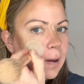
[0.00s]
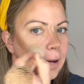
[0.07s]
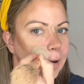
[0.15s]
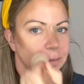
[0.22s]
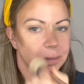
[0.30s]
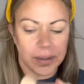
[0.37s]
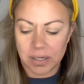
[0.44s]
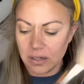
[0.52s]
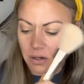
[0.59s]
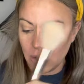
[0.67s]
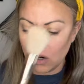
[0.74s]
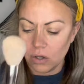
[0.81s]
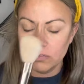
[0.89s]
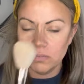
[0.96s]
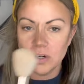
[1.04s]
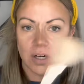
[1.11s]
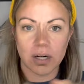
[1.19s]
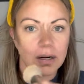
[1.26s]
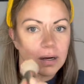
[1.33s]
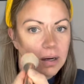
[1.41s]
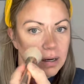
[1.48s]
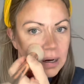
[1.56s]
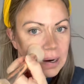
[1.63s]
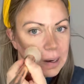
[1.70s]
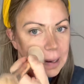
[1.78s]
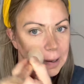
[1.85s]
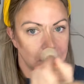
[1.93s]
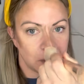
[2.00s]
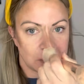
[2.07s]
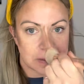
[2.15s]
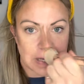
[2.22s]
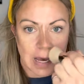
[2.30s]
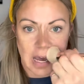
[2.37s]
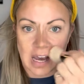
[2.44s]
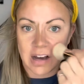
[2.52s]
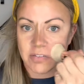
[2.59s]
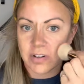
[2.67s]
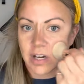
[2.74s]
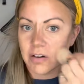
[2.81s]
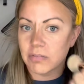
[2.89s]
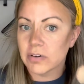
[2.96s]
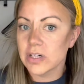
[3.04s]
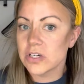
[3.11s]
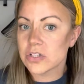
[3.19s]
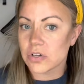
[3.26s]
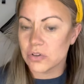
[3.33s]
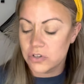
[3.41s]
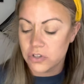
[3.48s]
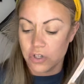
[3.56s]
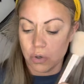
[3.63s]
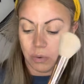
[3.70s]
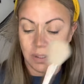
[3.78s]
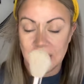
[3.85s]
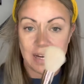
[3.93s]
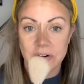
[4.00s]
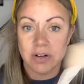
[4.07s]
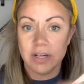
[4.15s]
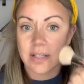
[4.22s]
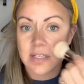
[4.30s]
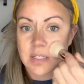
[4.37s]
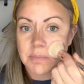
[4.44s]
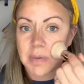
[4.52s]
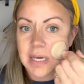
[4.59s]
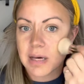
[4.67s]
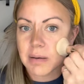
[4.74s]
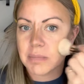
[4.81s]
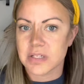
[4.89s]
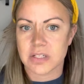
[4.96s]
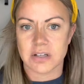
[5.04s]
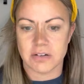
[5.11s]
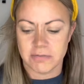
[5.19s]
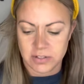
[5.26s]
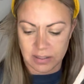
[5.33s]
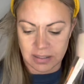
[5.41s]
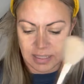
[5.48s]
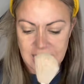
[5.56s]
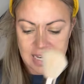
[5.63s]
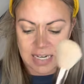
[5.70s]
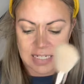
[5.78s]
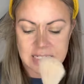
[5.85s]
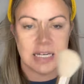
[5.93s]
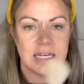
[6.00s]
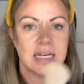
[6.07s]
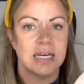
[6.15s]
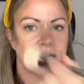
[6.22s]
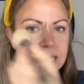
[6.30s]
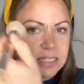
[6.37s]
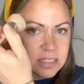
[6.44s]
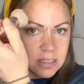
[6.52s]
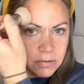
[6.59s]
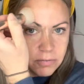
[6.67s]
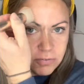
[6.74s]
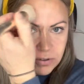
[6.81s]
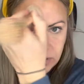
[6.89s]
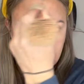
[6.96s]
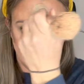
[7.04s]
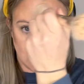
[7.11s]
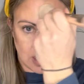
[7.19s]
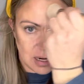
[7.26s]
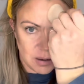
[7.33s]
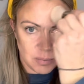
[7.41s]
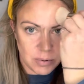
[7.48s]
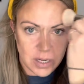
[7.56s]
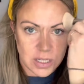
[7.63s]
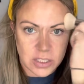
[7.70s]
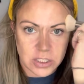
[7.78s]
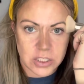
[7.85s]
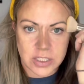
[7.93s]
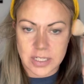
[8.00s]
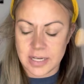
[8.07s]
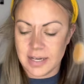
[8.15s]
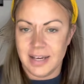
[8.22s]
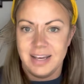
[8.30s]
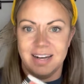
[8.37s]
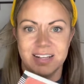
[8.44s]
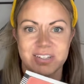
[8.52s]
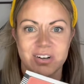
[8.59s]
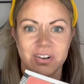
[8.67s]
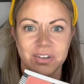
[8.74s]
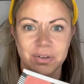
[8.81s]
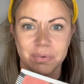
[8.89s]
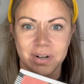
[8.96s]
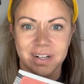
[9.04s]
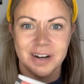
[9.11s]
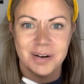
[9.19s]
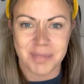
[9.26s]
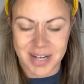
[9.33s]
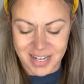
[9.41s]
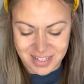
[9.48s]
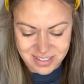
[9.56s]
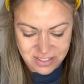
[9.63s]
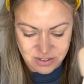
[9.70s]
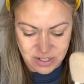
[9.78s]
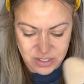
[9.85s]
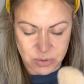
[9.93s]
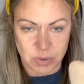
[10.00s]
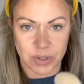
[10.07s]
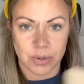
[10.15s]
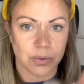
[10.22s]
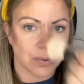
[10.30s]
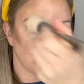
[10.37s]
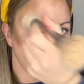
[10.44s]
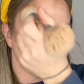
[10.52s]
up here. All of our colors have coverage, so there's no layering this makeup. It's going to feel light, it's going to feel airbrushed, and it's all in one compact, so that's really cool.